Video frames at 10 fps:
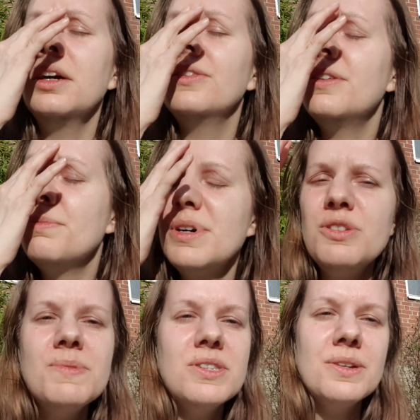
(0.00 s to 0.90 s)
there must
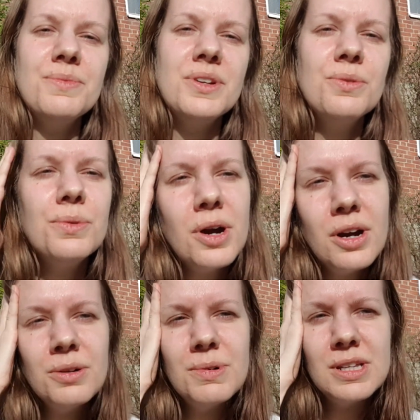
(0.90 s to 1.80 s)
be something
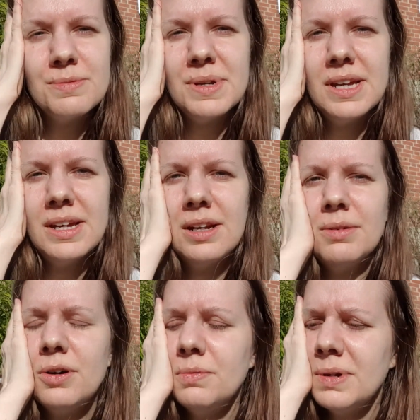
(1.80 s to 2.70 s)
wrong with me, and
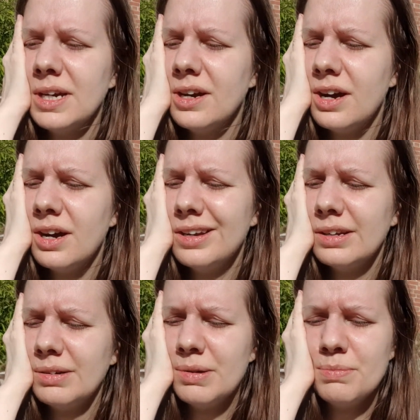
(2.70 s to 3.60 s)
oh my God,
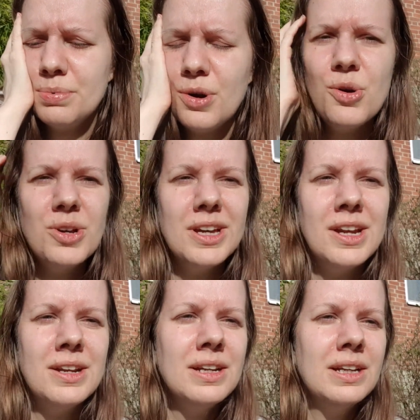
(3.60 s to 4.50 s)
I'm broken.